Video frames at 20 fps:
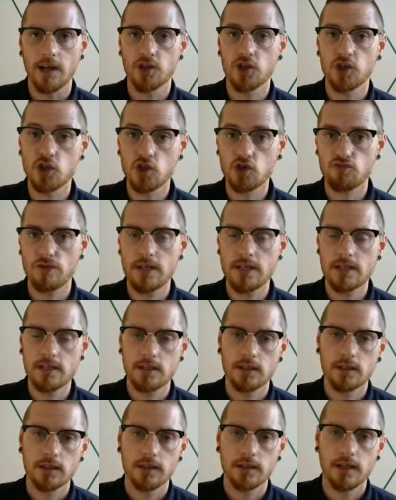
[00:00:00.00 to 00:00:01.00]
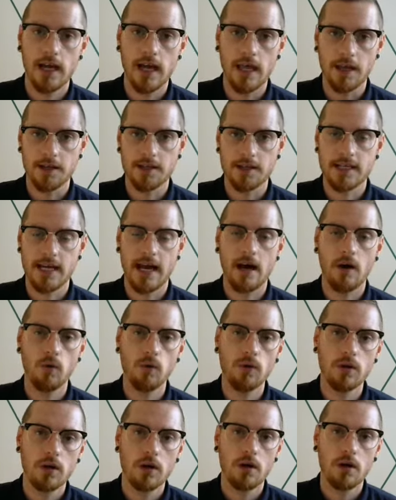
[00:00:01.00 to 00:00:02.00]
street in a
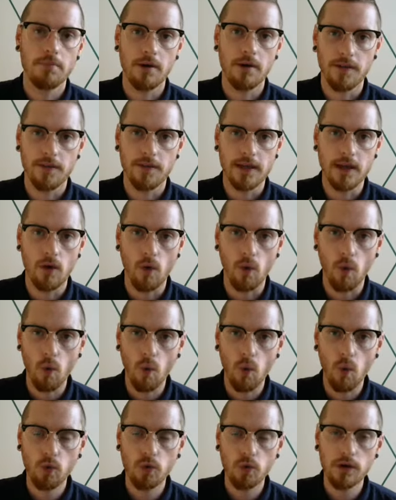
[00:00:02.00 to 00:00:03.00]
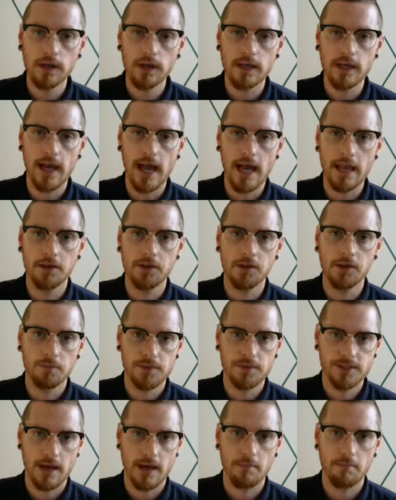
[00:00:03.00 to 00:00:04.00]
town, but they only ended
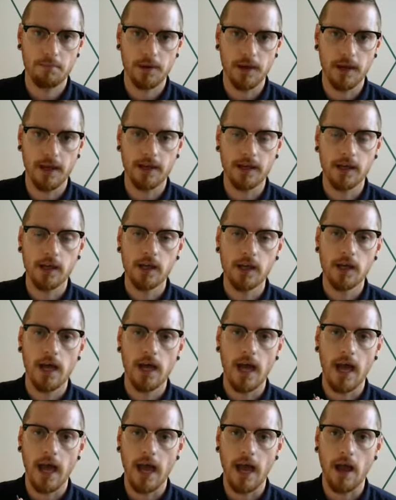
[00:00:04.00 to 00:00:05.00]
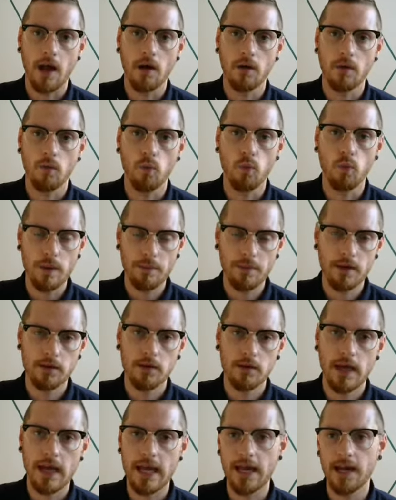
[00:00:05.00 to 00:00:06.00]
up sampling
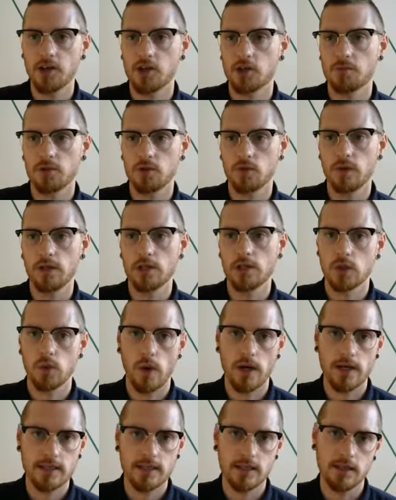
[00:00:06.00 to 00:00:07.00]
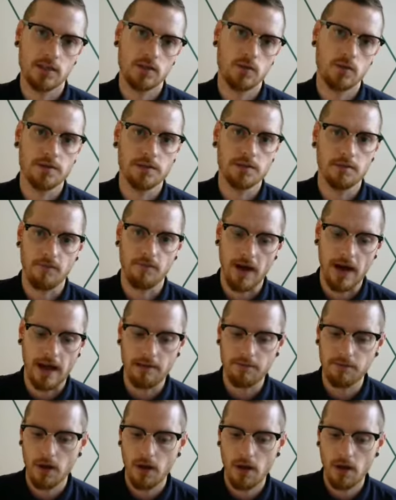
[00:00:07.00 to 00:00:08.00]
women aged between 20 and
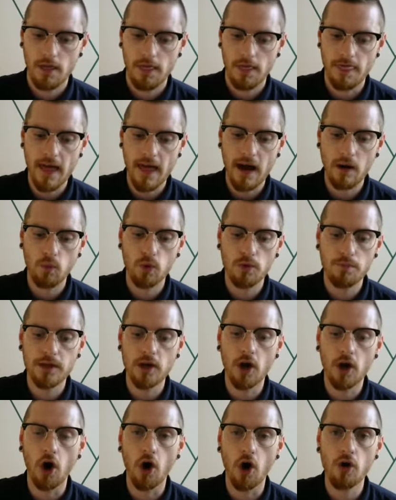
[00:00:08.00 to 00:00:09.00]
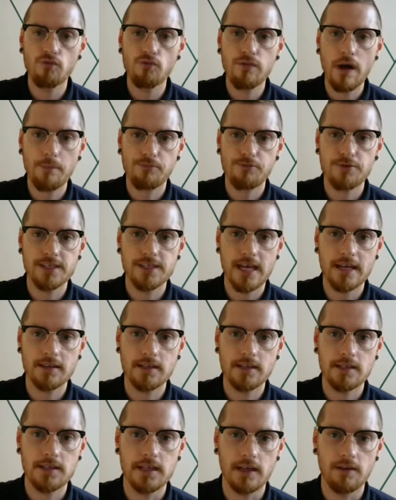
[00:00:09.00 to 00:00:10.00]
25. That would be
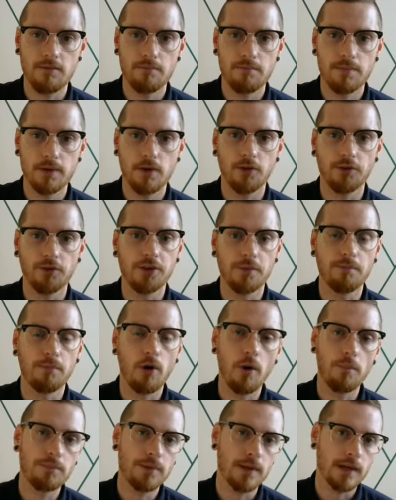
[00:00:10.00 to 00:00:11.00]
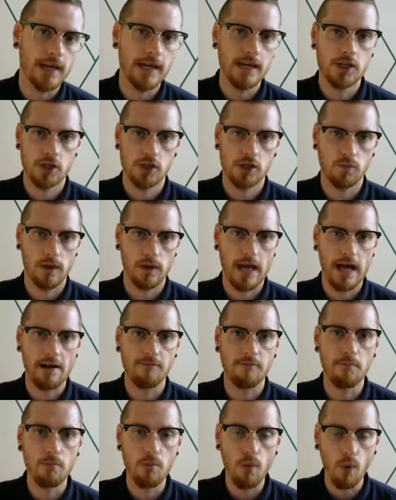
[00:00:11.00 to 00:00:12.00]
unrepresentative because the population will
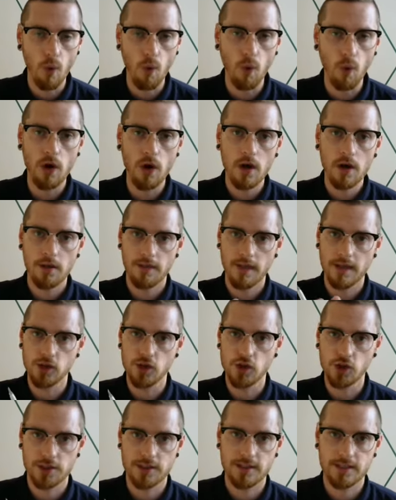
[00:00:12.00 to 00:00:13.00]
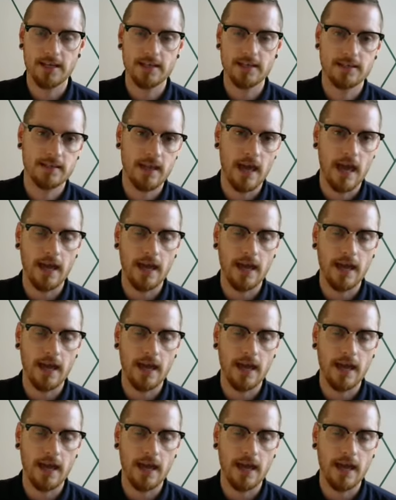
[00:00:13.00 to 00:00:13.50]
have more than just that